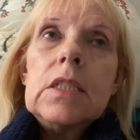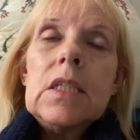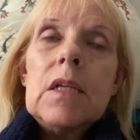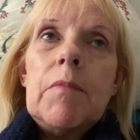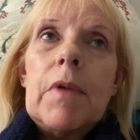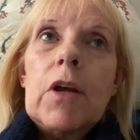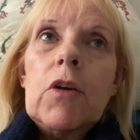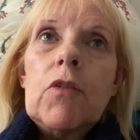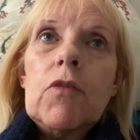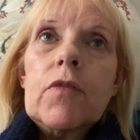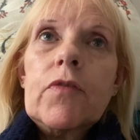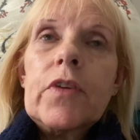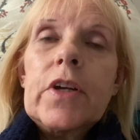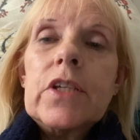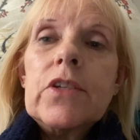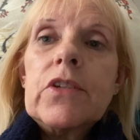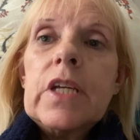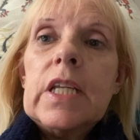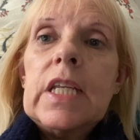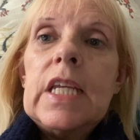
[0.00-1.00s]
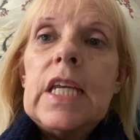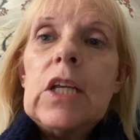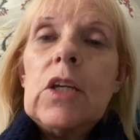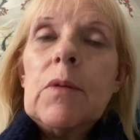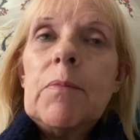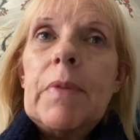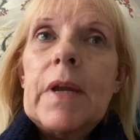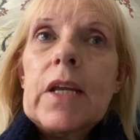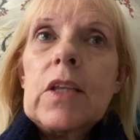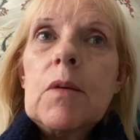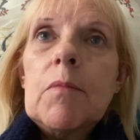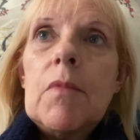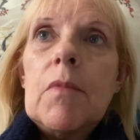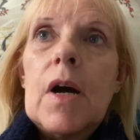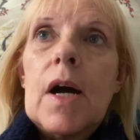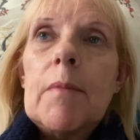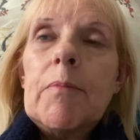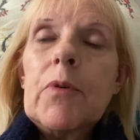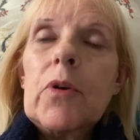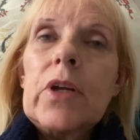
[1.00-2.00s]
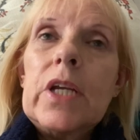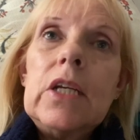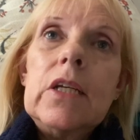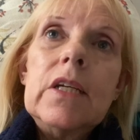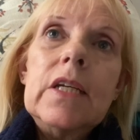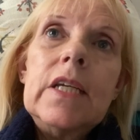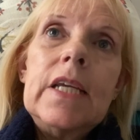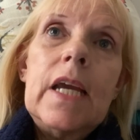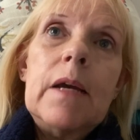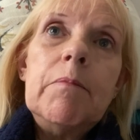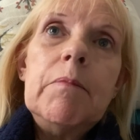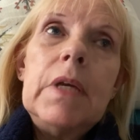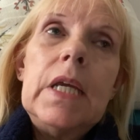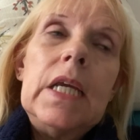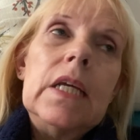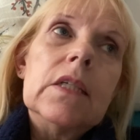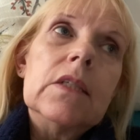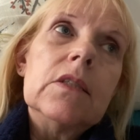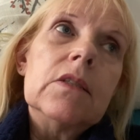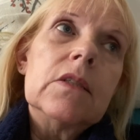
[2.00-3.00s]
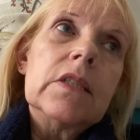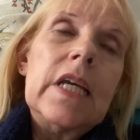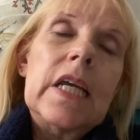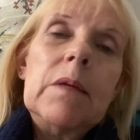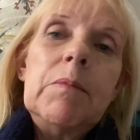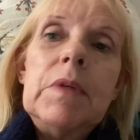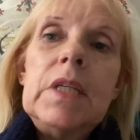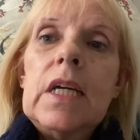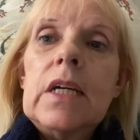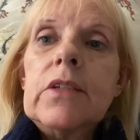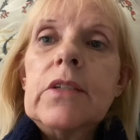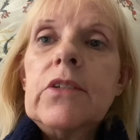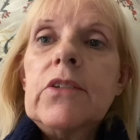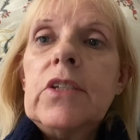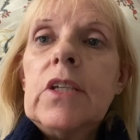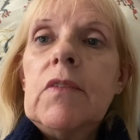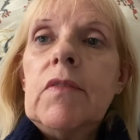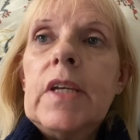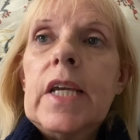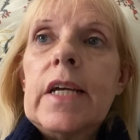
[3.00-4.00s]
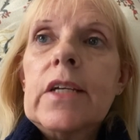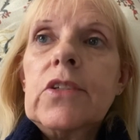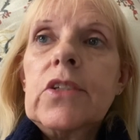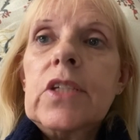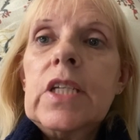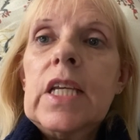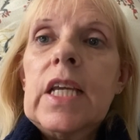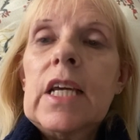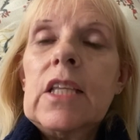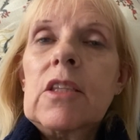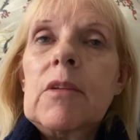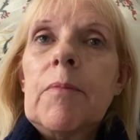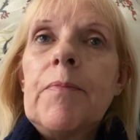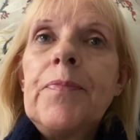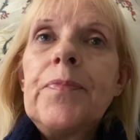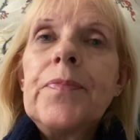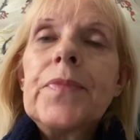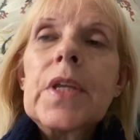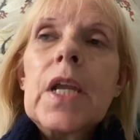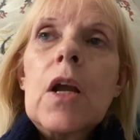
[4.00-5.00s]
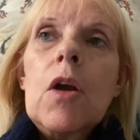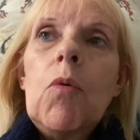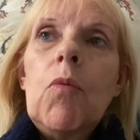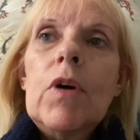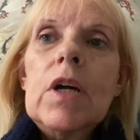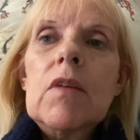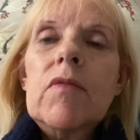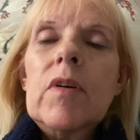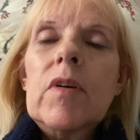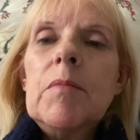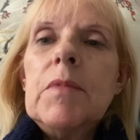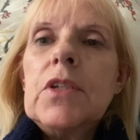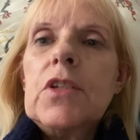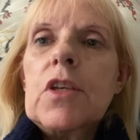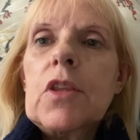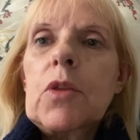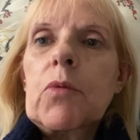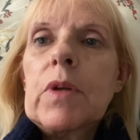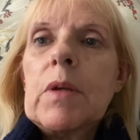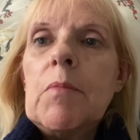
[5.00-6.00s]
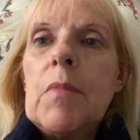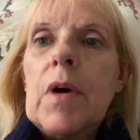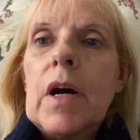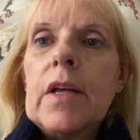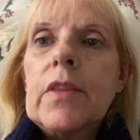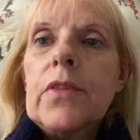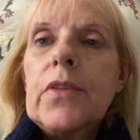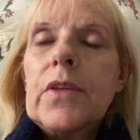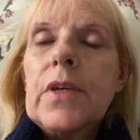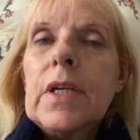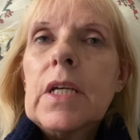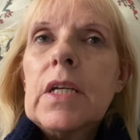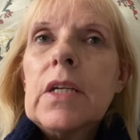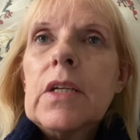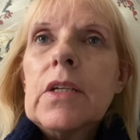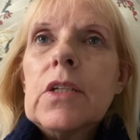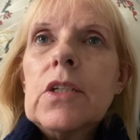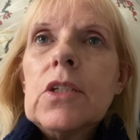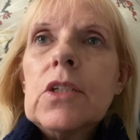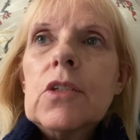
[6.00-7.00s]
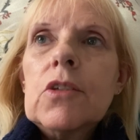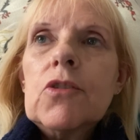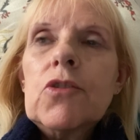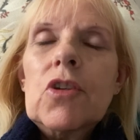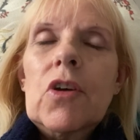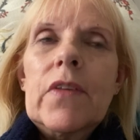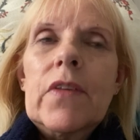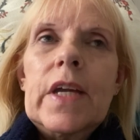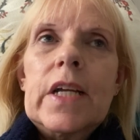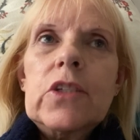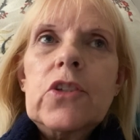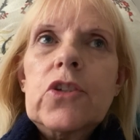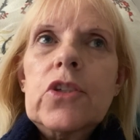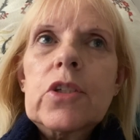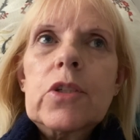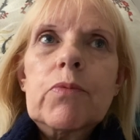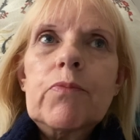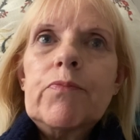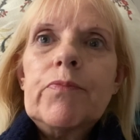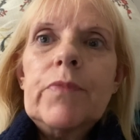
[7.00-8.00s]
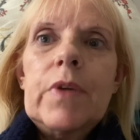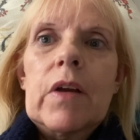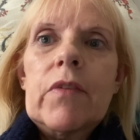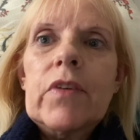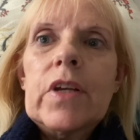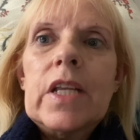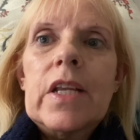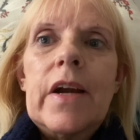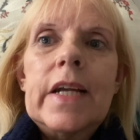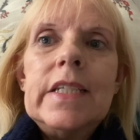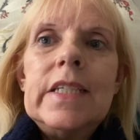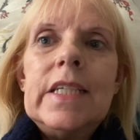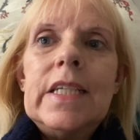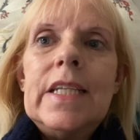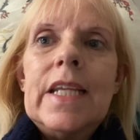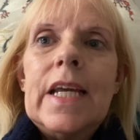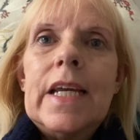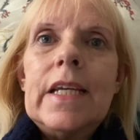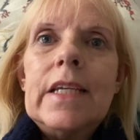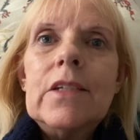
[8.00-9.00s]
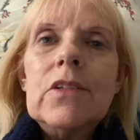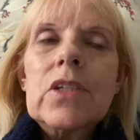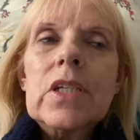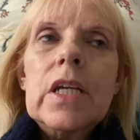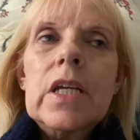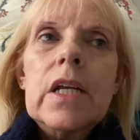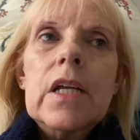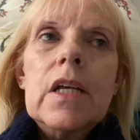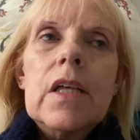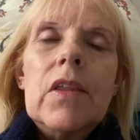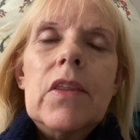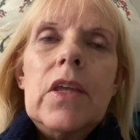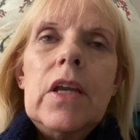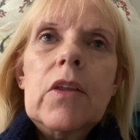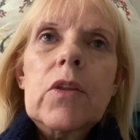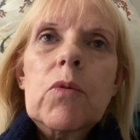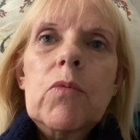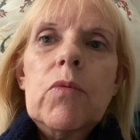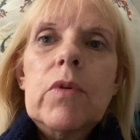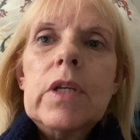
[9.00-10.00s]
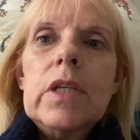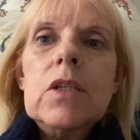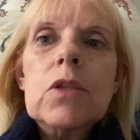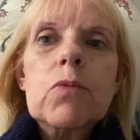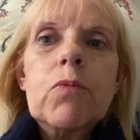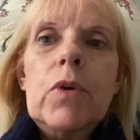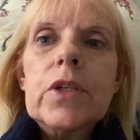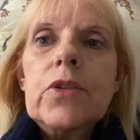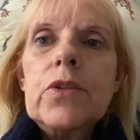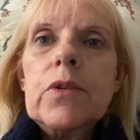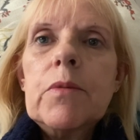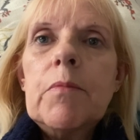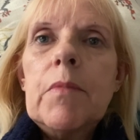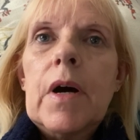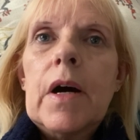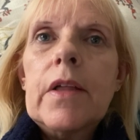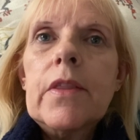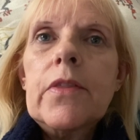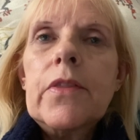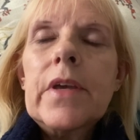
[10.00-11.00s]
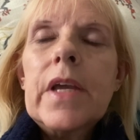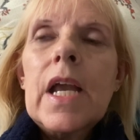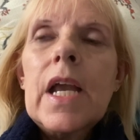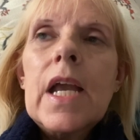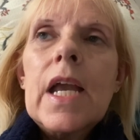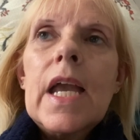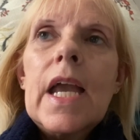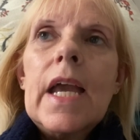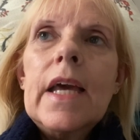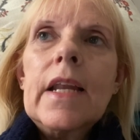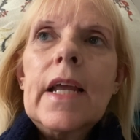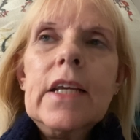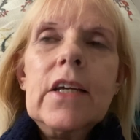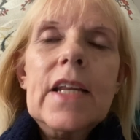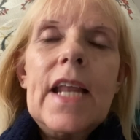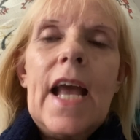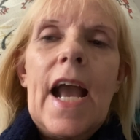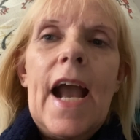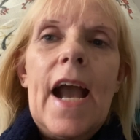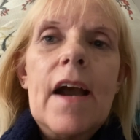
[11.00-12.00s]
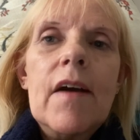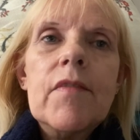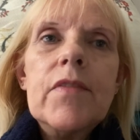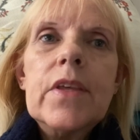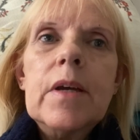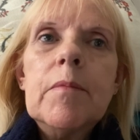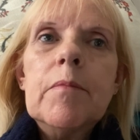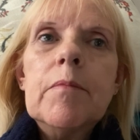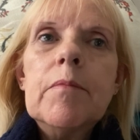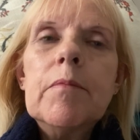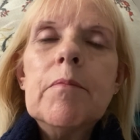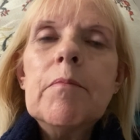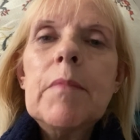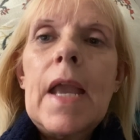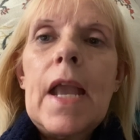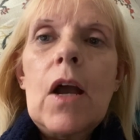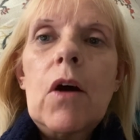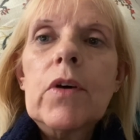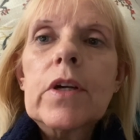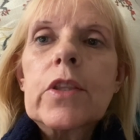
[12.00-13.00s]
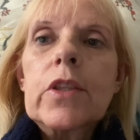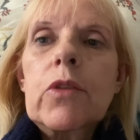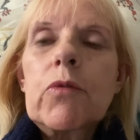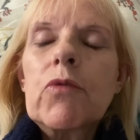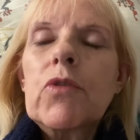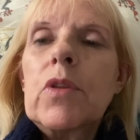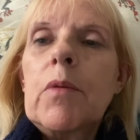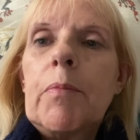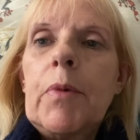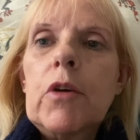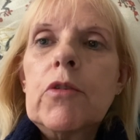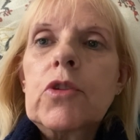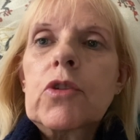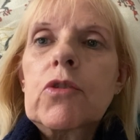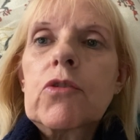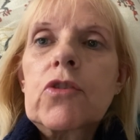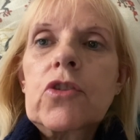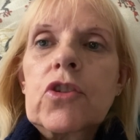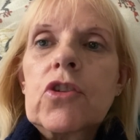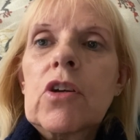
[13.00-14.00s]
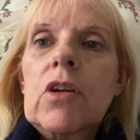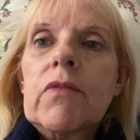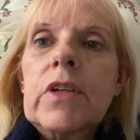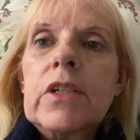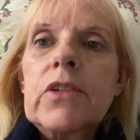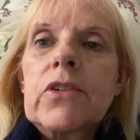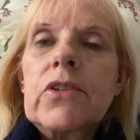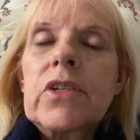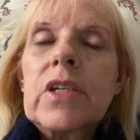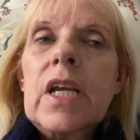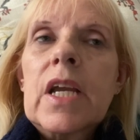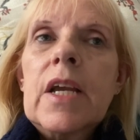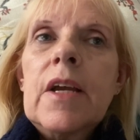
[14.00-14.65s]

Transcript: my old friend said he could pick them up or he could get me and take me down to CVS and get them. One of them is a three month, so that's just every 90 days. The other one is once a month. And I could have them mail it through the postal service.